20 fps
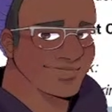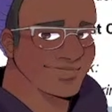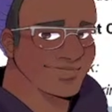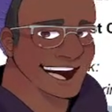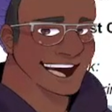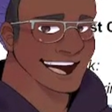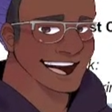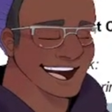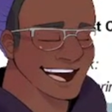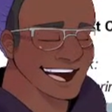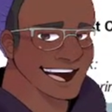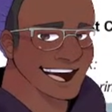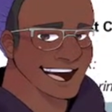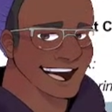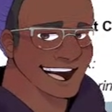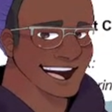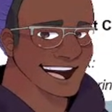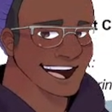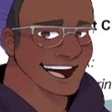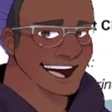At this time, I
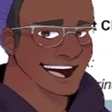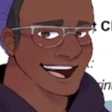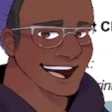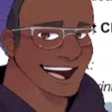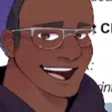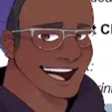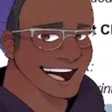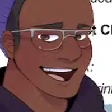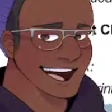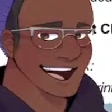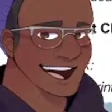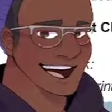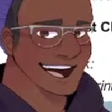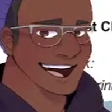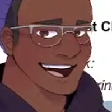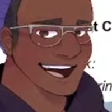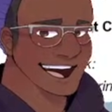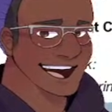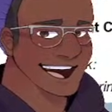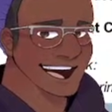wish to speak about
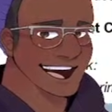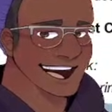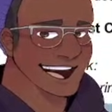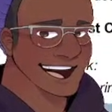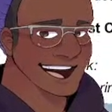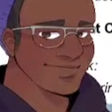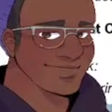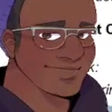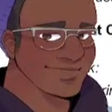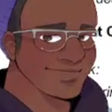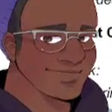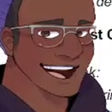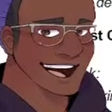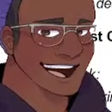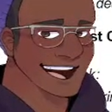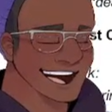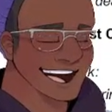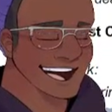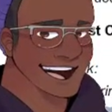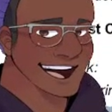Surge
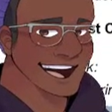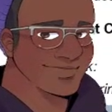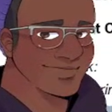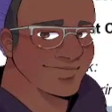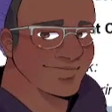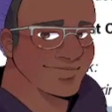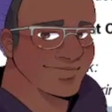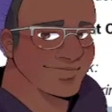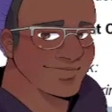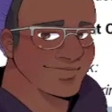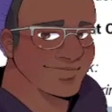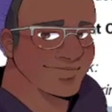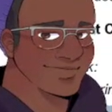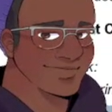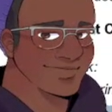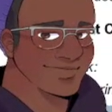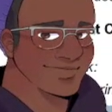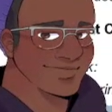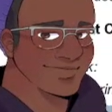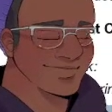licensing
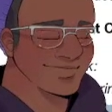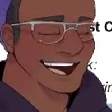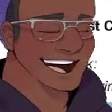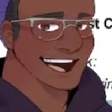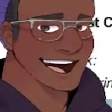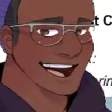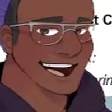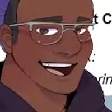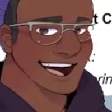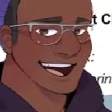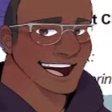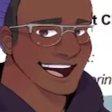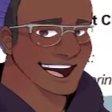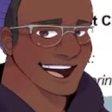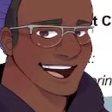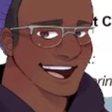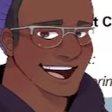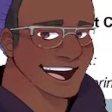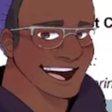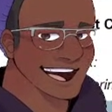and who they
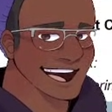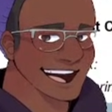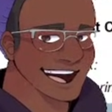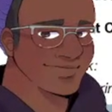are.